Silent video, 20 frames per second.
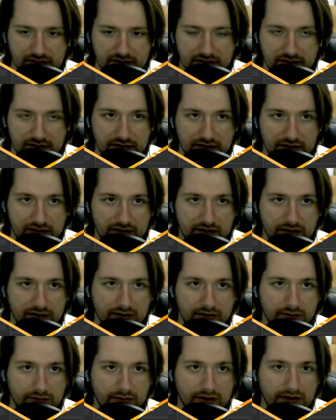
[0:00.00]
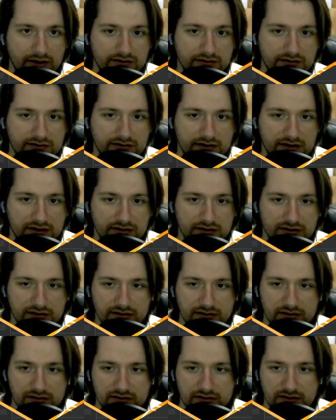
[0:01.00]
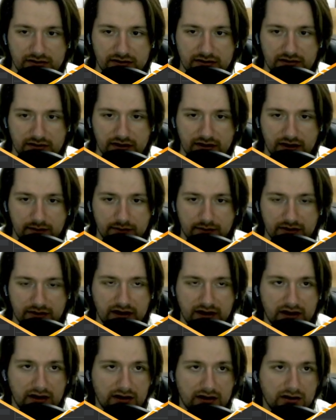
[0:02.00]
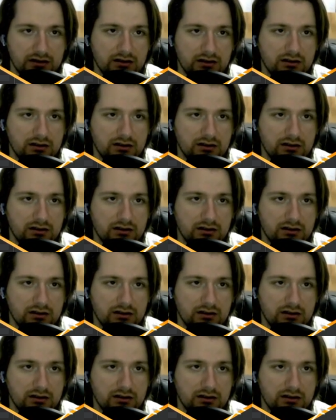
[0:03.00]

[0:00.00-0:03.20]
in current browser session, copy that.